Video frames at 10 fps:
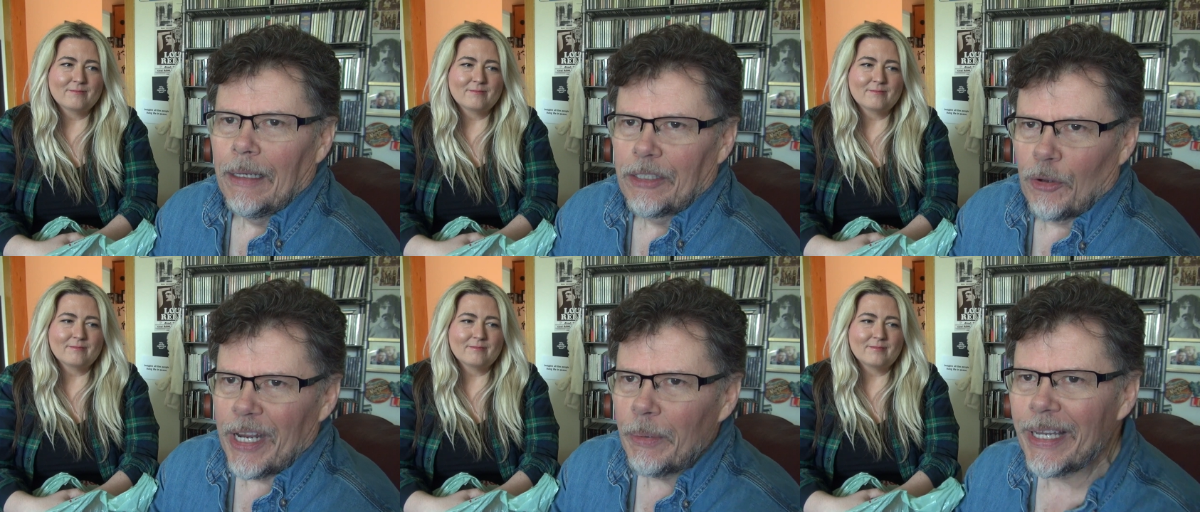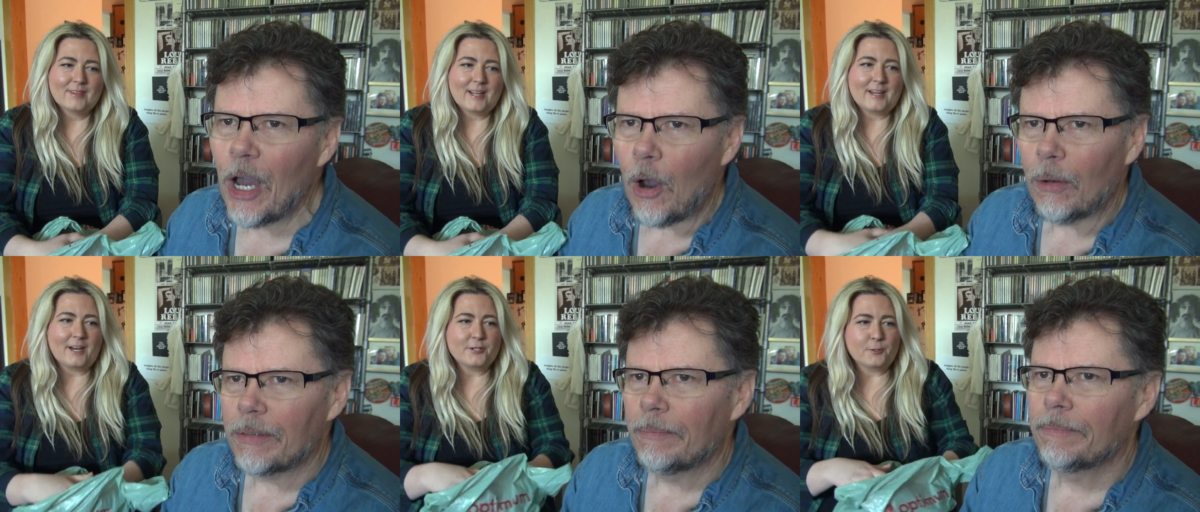Speaker 1: So here we go.
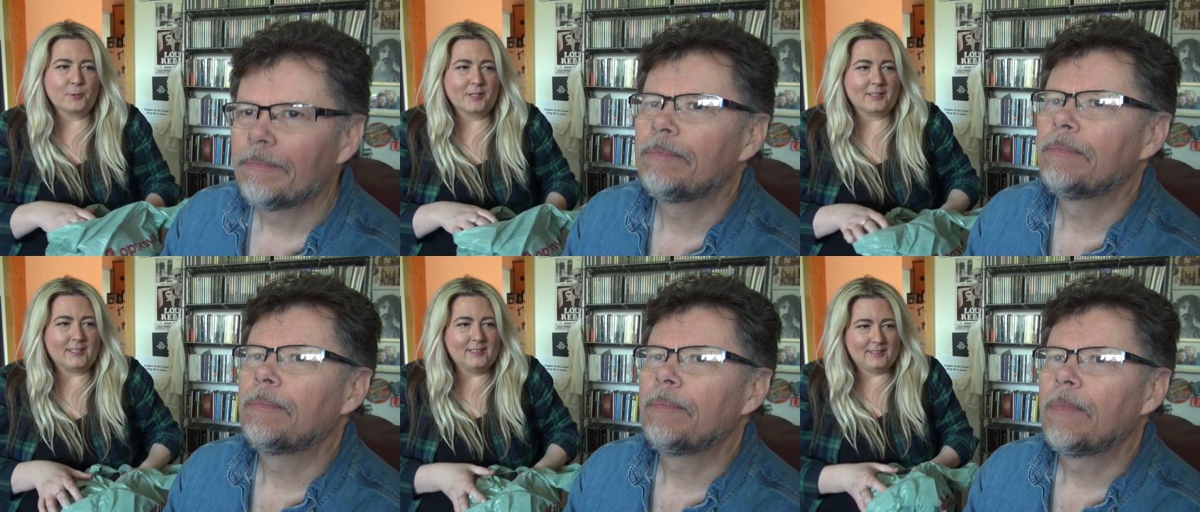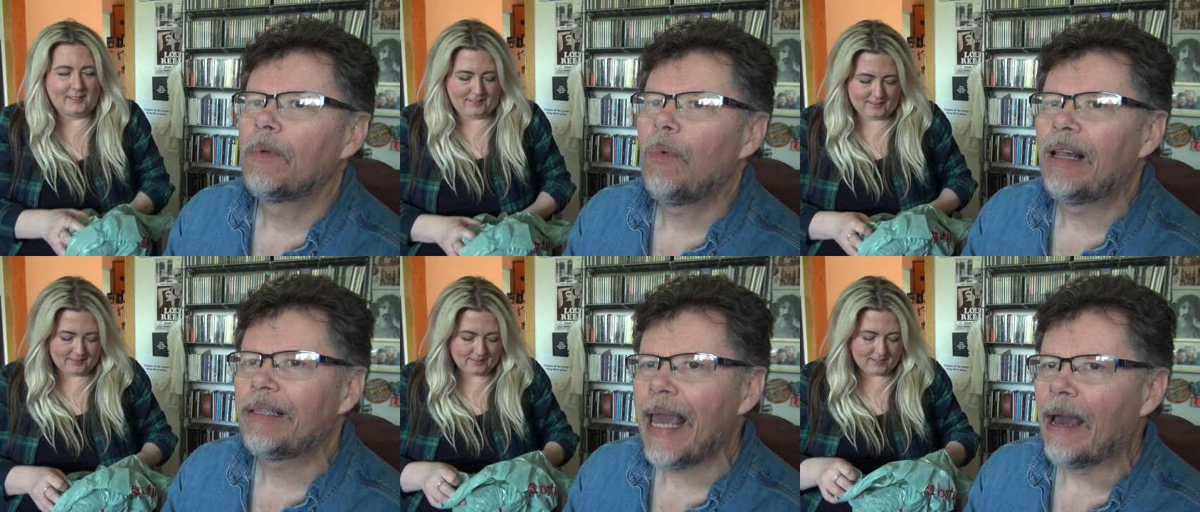And you got to do it quickly.
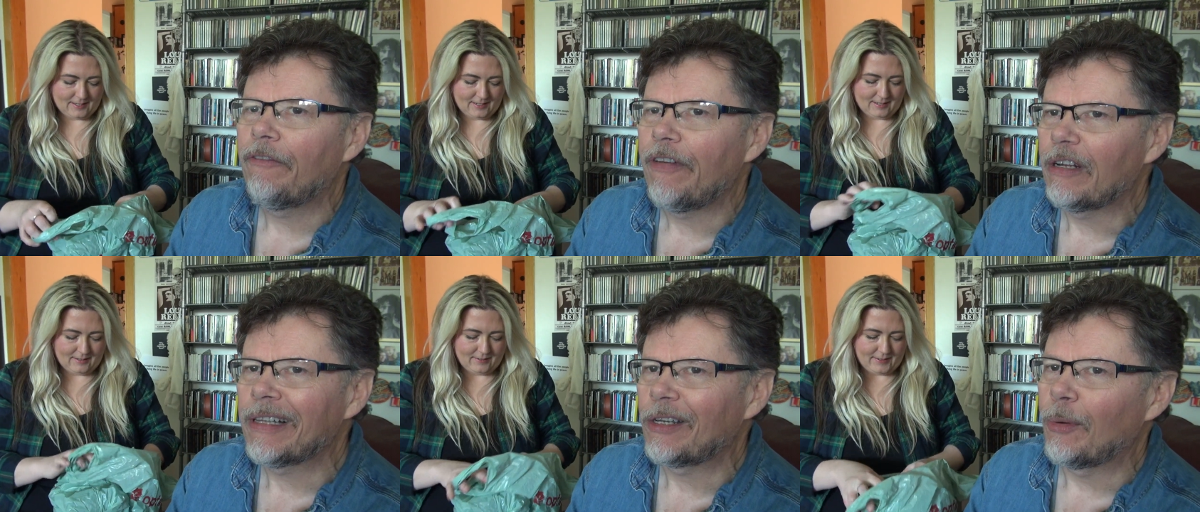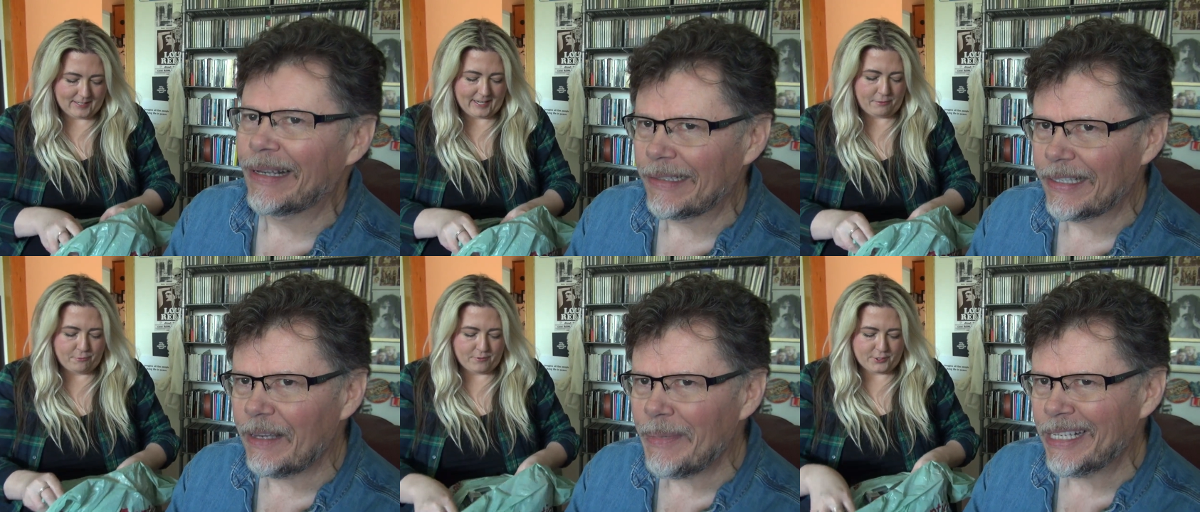Well, yeah, fairly
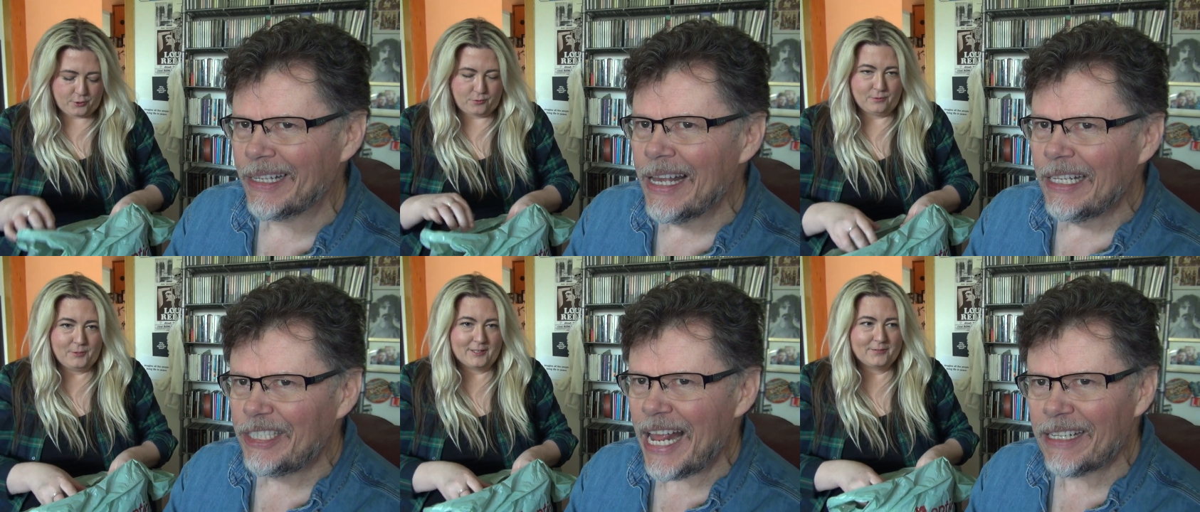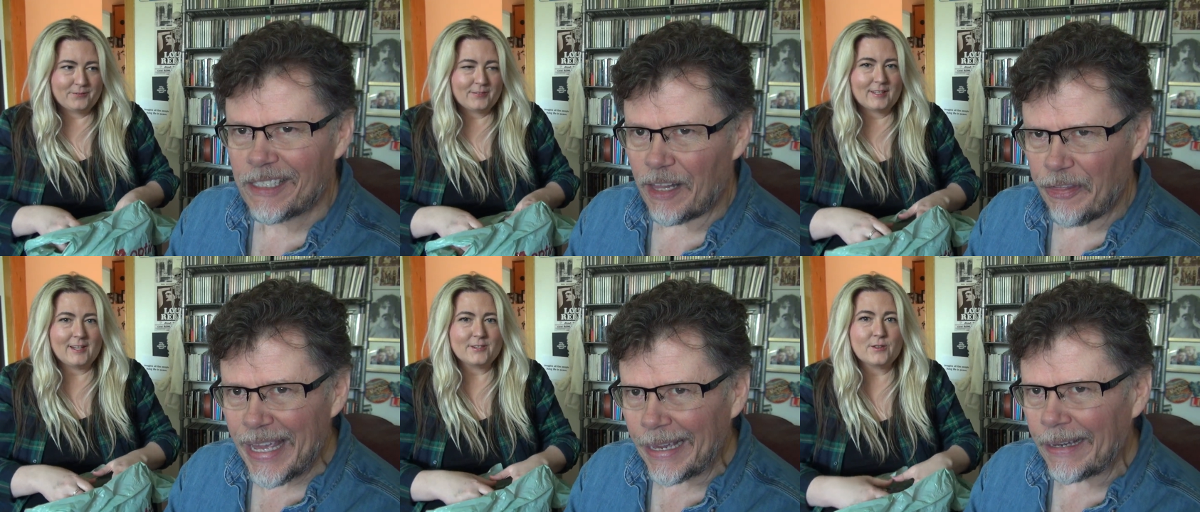quickly. Give me a chance to
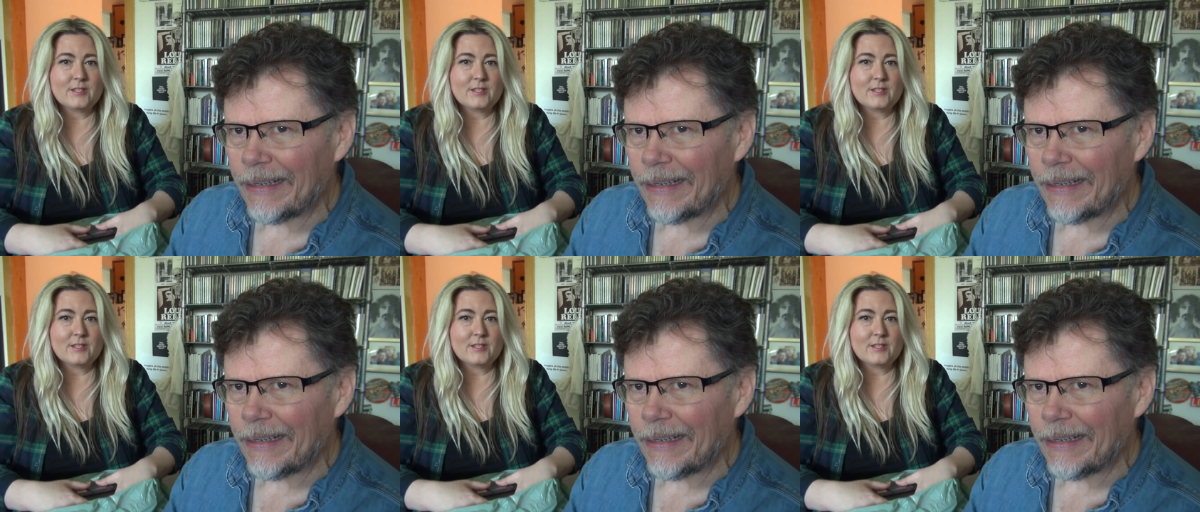think. Okay,